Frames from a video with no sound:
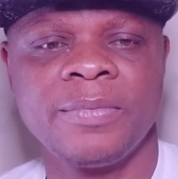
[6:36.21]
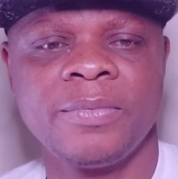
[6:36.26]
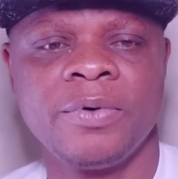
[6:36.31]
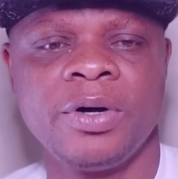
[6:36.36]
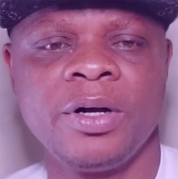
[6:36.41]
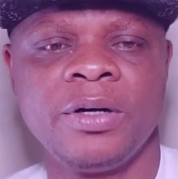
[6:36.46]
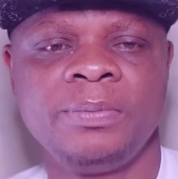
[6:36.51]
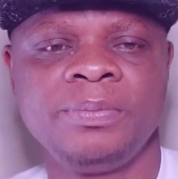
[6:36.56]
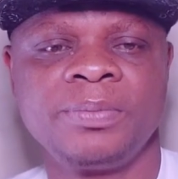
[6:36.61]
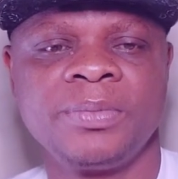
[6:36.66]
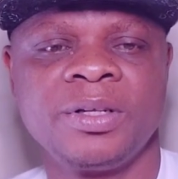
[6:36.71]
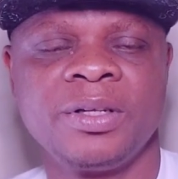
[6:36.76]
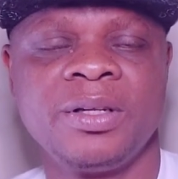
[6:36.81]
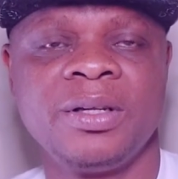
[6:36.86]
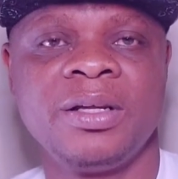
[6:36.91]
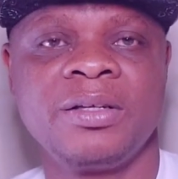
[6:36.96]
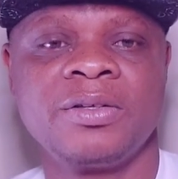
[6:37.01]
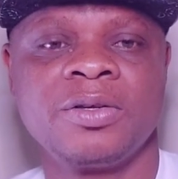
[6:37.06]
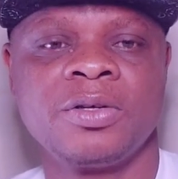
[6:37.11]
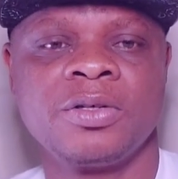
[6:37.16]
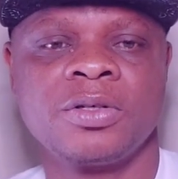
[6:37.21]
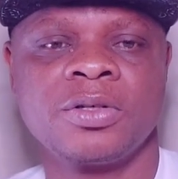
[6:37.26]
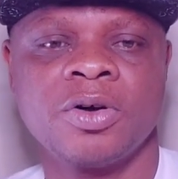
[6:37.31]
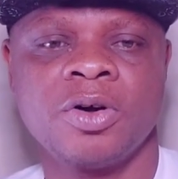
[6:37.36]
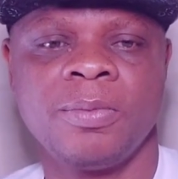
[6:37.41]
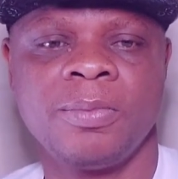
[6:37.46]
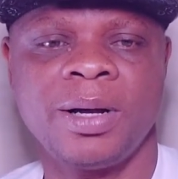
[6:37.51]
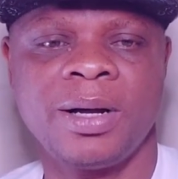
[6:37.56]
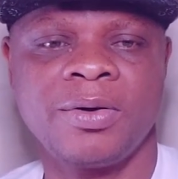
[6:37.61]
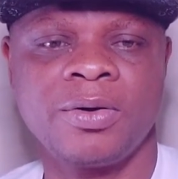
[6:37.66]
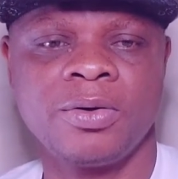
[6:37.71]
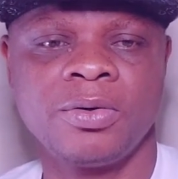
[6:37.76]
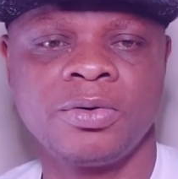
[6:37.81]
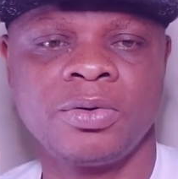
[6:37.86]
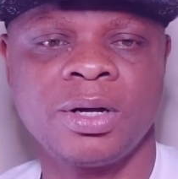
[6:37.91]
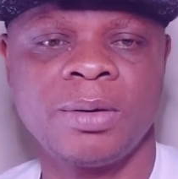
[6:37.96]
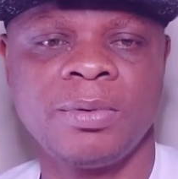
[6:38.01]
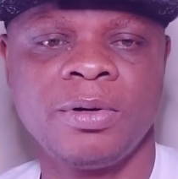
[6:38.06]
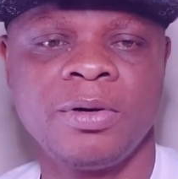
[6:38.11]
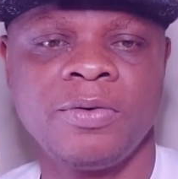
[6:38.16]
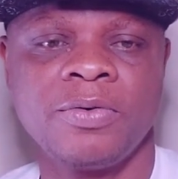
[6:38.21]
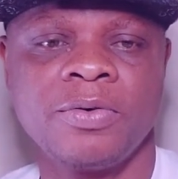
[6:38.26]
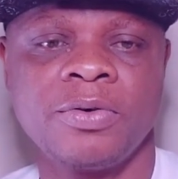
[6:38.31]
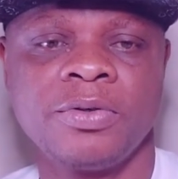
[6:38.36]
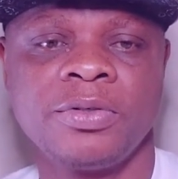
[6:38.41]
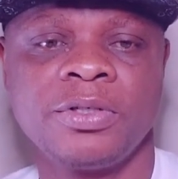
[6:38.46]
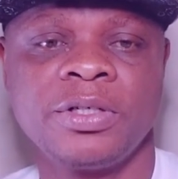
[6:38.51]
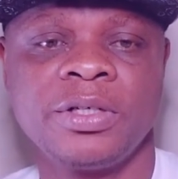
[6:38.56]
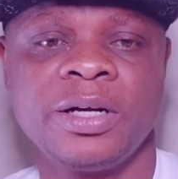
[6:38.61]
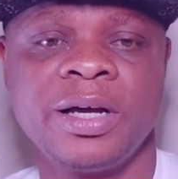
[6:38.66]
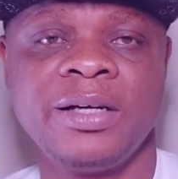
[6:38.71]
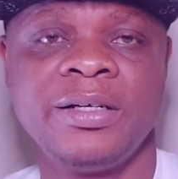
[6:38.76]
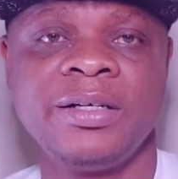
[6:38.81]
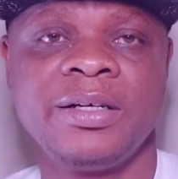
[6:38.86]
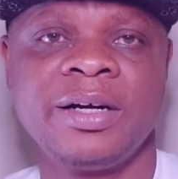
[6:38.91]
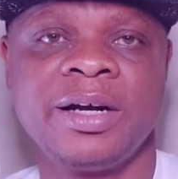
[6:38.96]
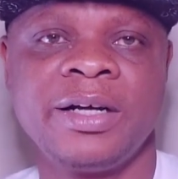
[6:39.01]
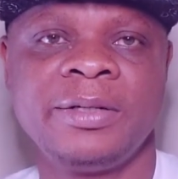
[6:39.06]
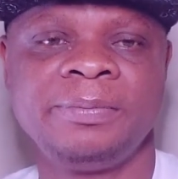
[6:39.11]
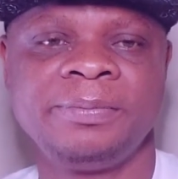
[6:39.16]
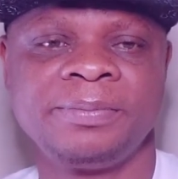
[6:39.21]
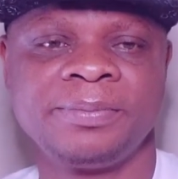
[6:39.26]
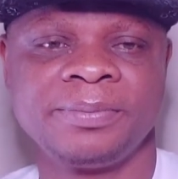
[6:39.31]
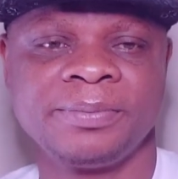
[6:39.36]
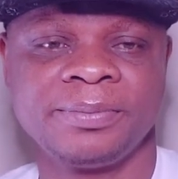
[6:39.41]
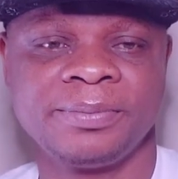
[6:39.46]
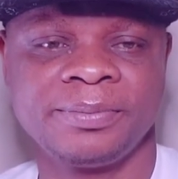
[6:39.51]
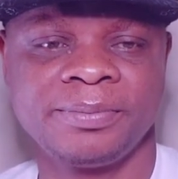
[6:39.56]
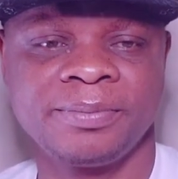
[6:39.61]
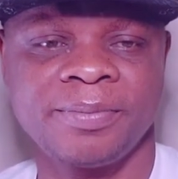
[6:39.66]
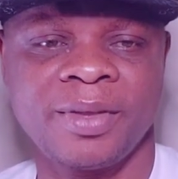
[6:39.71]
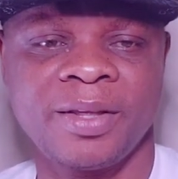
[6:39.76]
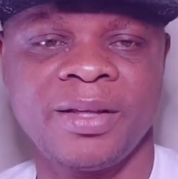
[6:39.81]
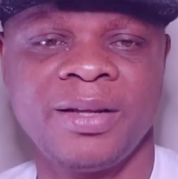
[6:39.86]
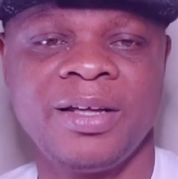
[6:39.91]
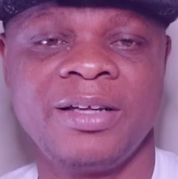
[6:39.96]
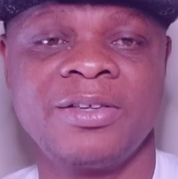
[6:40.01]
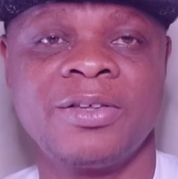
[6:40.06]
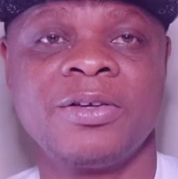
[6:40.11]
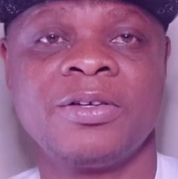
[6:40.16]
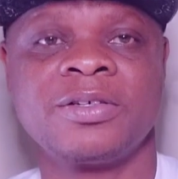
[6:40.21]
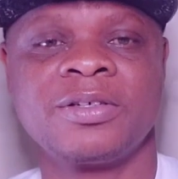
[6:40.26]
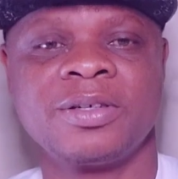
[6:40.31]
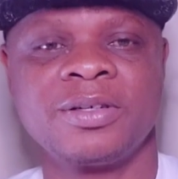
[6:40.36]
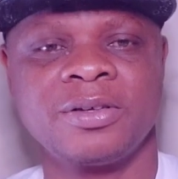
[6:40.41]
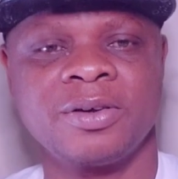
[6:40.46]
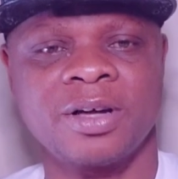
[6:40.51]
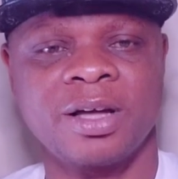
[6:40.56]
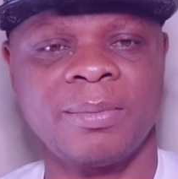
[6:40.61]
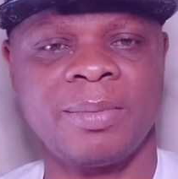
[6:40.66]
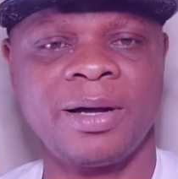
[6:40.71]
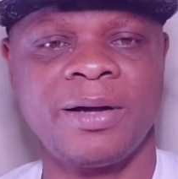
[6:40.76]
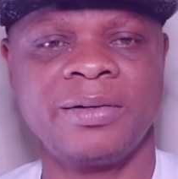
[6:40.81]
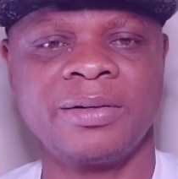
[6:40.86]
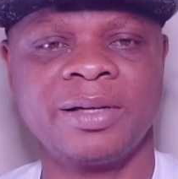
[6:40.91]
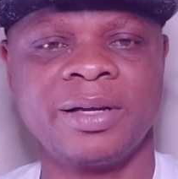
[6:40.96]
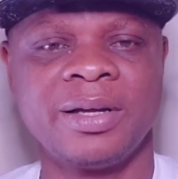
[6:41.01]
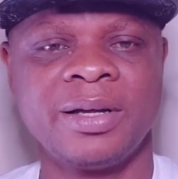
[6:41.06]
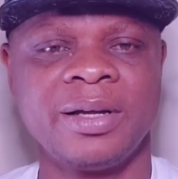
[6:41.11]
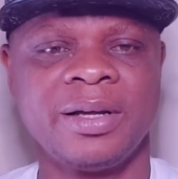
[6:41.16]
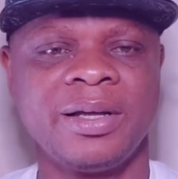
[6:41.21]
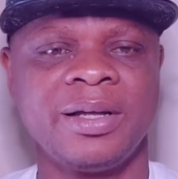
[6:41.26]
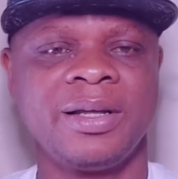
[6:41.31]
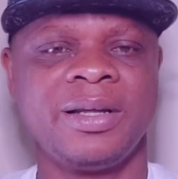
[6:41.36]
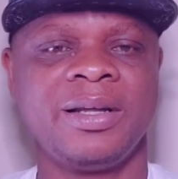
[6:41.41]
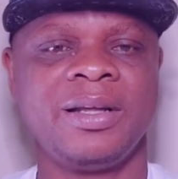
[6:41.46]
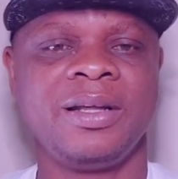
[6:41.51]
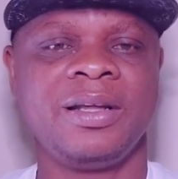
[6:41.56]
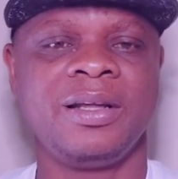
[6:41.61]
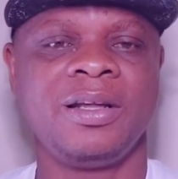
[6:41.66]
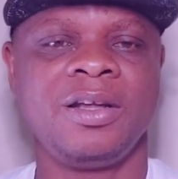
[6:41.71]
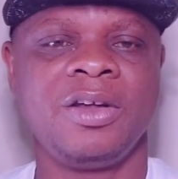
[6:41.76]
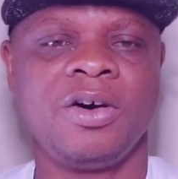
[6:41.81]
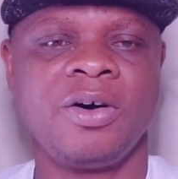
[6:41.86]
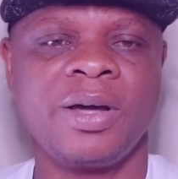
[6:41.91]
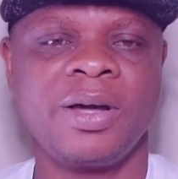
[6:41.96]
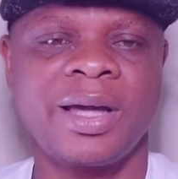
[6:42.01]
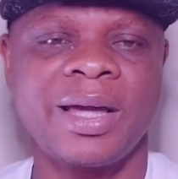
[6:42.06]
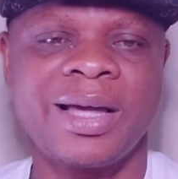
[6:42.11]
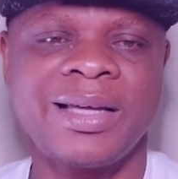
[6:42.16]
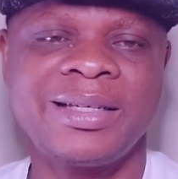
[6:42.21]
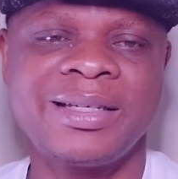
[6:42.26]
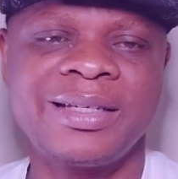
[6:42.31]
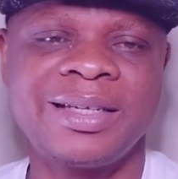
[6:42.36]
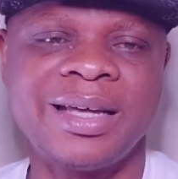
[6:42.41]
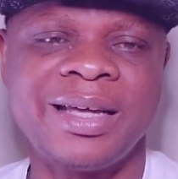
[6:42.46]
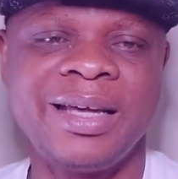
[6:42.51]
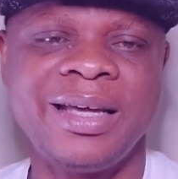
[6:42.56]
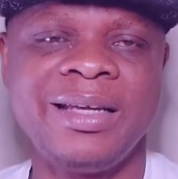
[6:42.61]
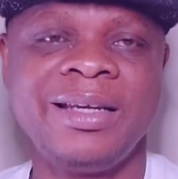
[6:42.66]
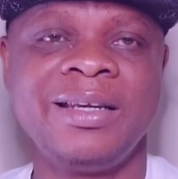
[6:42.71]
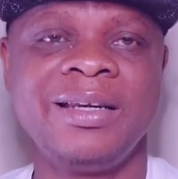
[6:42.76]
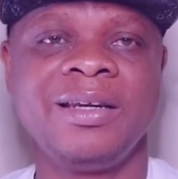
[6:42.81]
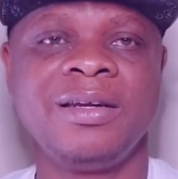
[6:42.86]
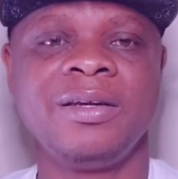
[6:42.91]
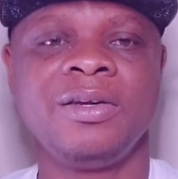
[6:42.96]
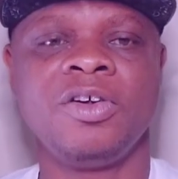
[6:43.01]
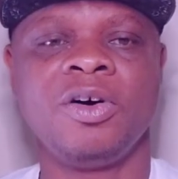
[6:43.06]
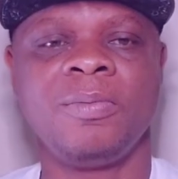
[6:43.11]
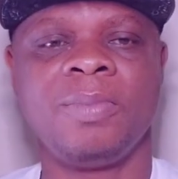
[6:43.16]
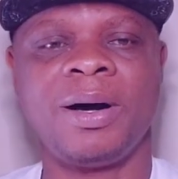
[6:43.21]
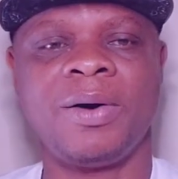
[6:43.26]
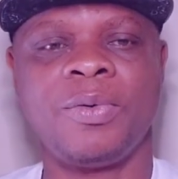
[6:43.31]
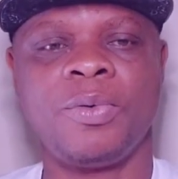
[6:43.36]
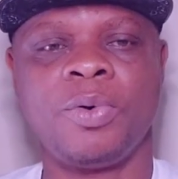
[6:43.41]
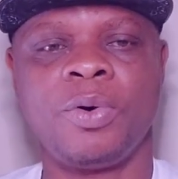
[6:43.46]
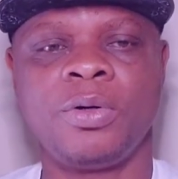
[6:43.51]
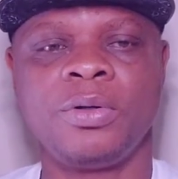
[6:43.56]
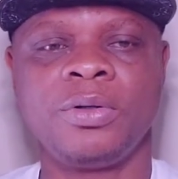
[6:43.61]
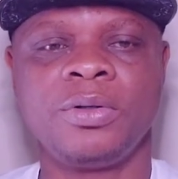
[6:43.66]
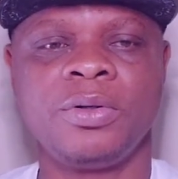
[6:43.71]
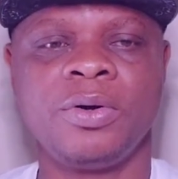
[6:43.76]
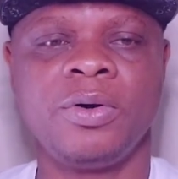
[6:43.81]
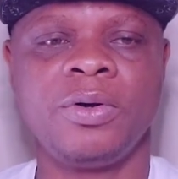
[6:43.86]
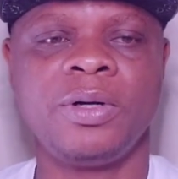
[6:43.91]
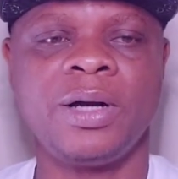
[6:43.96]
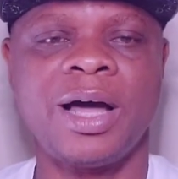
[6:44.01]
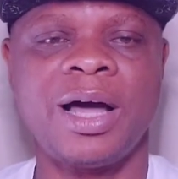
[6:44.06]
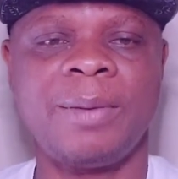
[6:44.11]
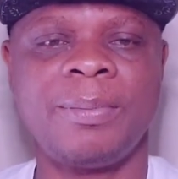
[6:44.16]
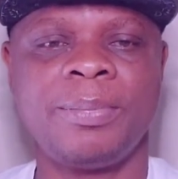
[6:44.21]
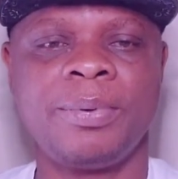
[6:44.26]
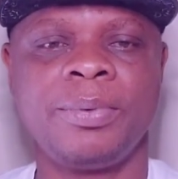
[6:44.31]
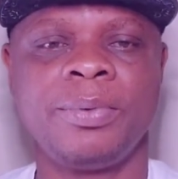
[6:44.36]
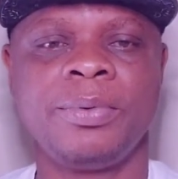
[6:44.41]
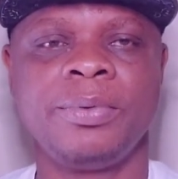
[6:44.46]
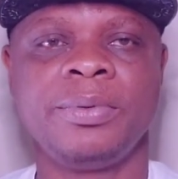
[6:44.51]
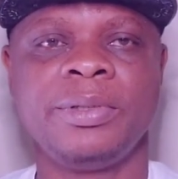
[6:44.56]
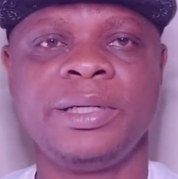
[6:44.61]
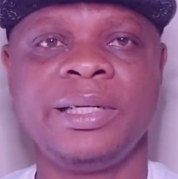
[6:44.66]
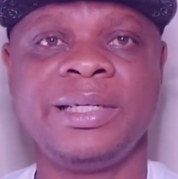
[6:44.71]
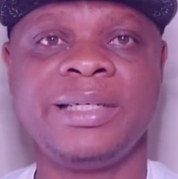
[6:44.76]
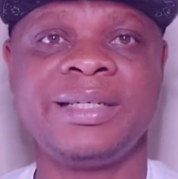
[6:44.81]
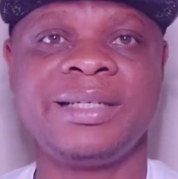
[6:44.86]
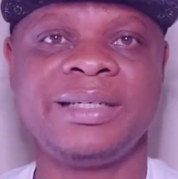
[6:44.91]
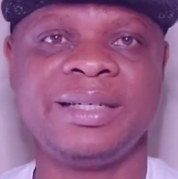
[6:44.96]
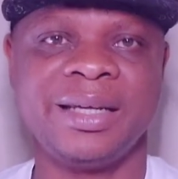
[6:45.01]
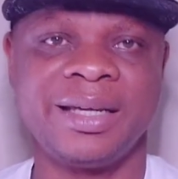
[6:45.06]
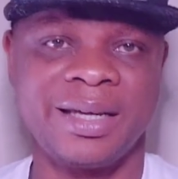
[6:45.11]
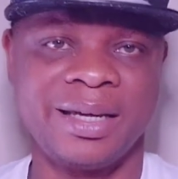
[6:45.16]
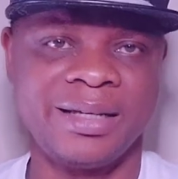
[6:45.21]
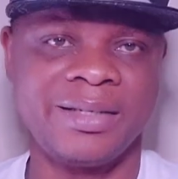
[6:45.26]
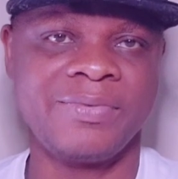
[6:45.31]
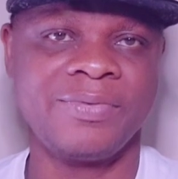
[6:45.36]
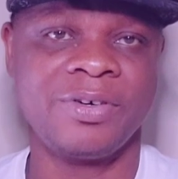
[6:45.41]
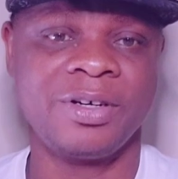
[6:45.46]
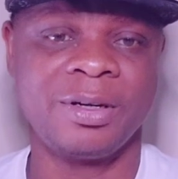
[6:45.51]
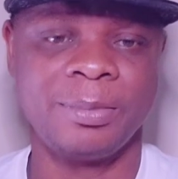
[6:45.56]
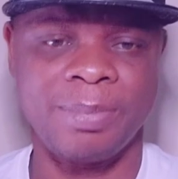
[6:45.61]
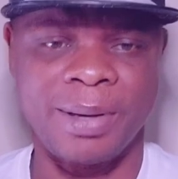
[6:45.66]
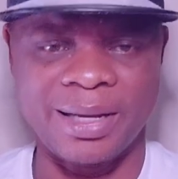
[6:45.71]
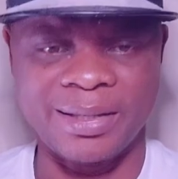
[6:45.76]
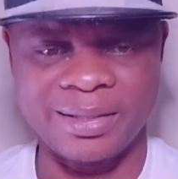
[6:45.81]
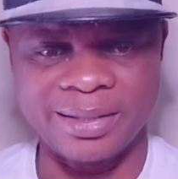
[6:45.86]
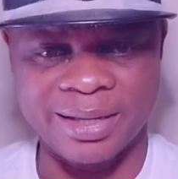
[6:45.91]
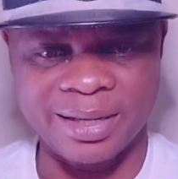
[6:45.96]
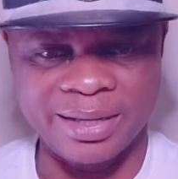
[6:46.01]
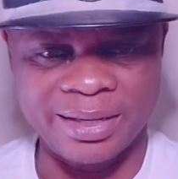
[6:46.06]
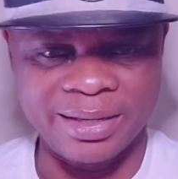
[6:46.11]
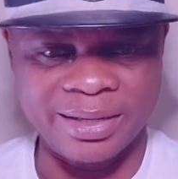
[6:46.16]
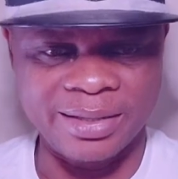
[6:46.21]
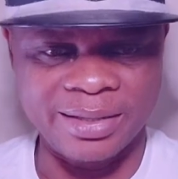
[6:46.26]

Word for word: Well, let us come back home to our beloved country, Nigeria. Hmm. Let us talk about longest staying number one on Apple this decade for the past ten